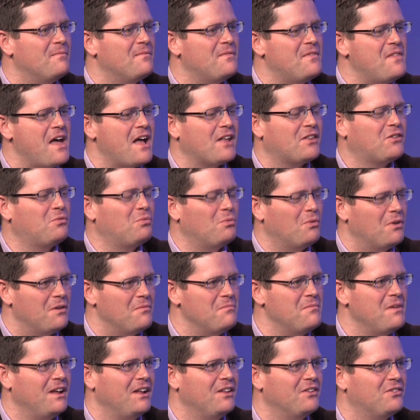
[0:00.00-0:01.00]
That's what it
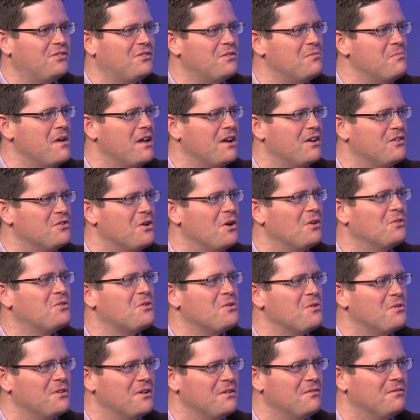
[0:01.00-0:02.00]
means to manage
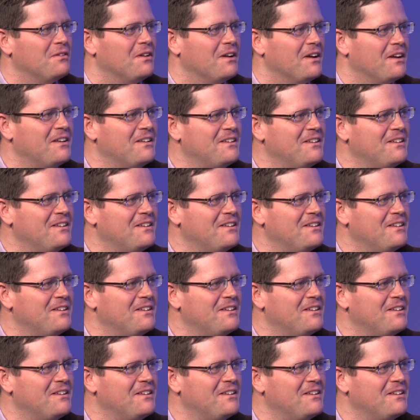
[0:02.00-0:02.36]
alternatively.